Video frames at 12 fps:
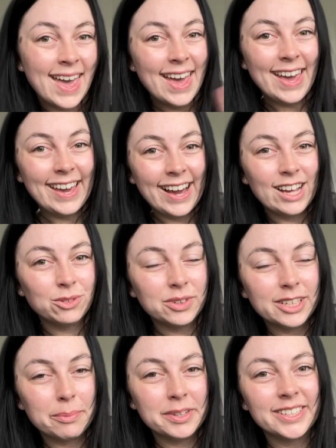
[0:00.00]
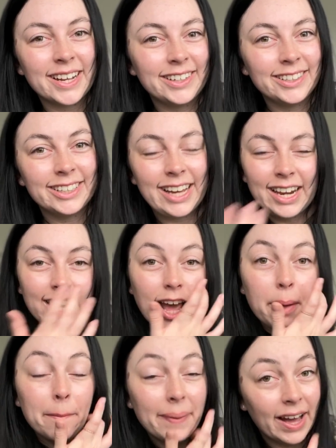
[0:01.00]
Hey guys, what's up? It's Kendall again, and I
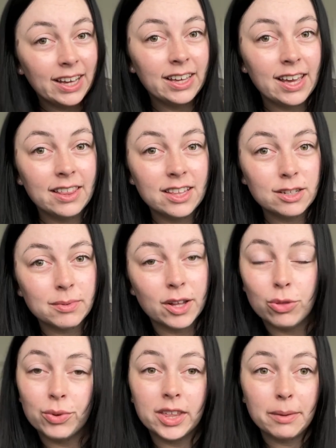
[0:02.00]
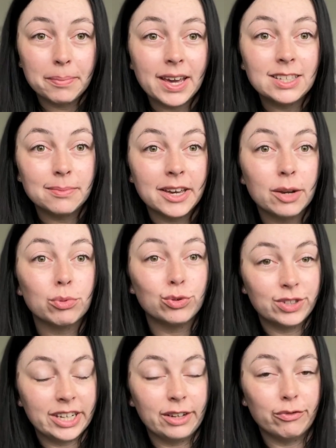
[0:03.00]
am back again this month with a base makeup
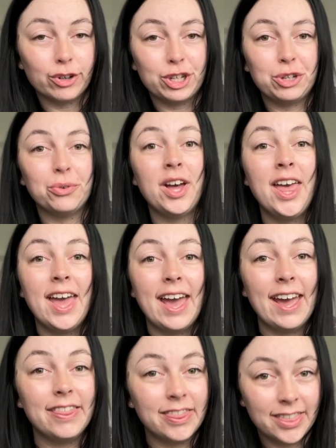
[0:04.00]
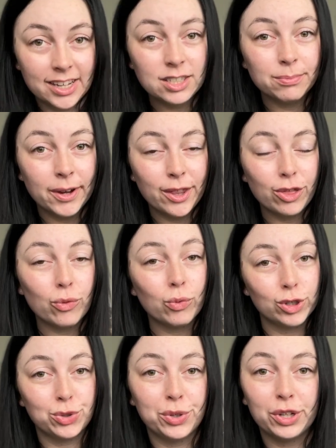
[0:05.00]
routine for you. And this month, we're
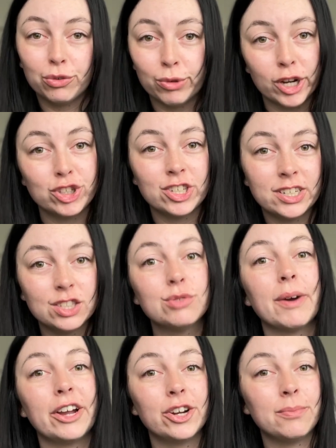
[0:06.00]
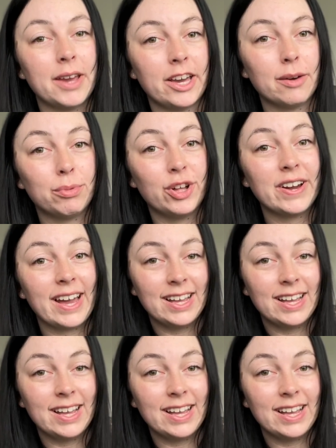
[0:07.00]
doing a Russian-inspired makeup look.